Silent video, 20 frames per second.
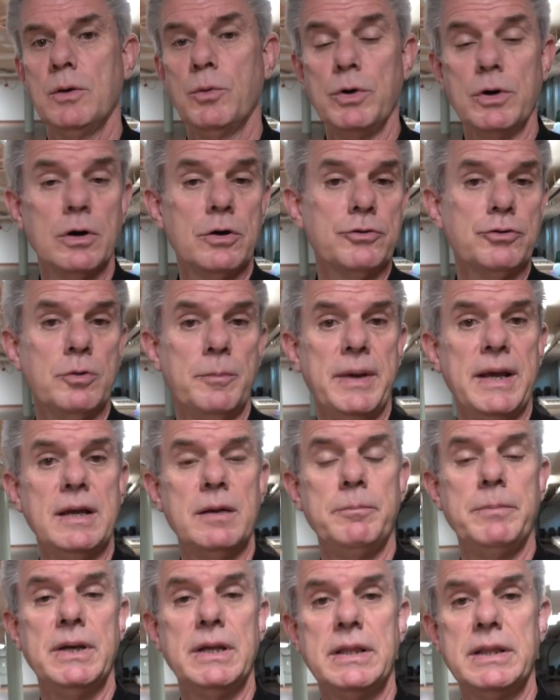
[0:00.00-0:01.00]
We also make
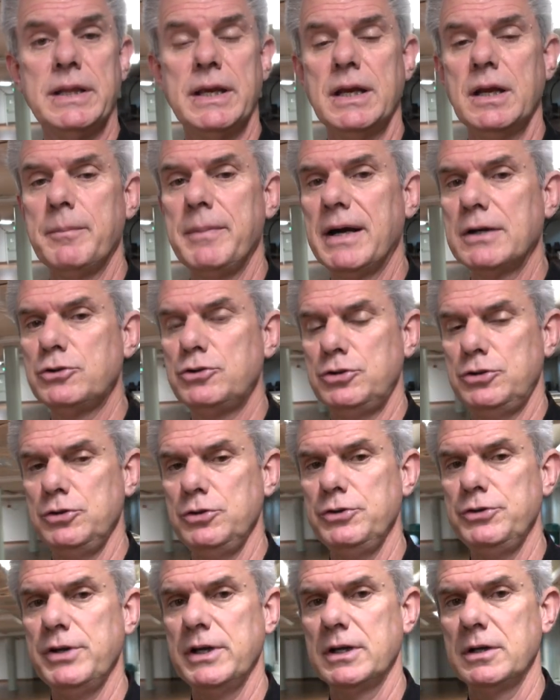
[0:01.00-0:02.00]
a big thing about
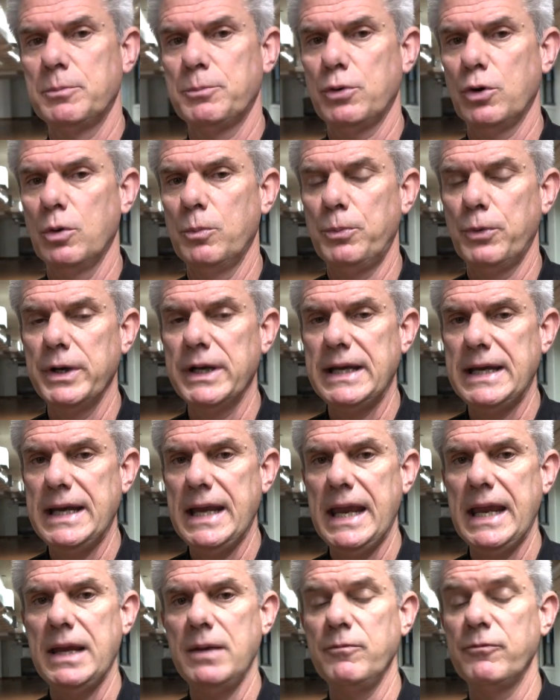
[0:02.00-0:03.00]
choosing an appropriate
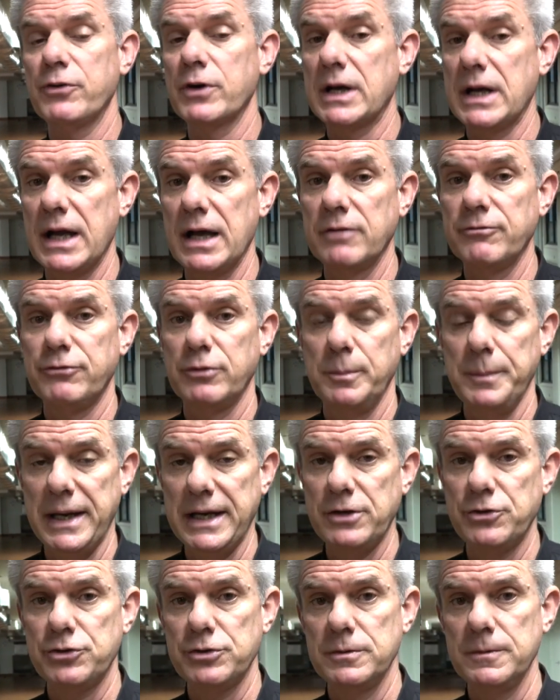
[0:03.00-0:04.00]
name for
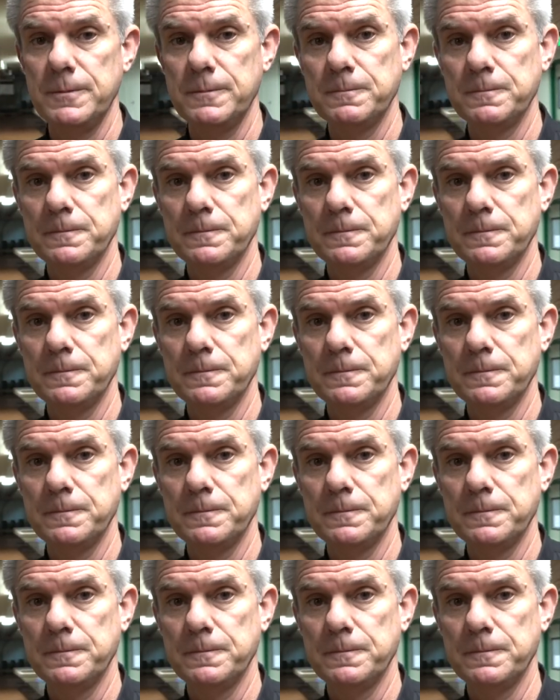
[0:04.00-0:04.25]
confirmation.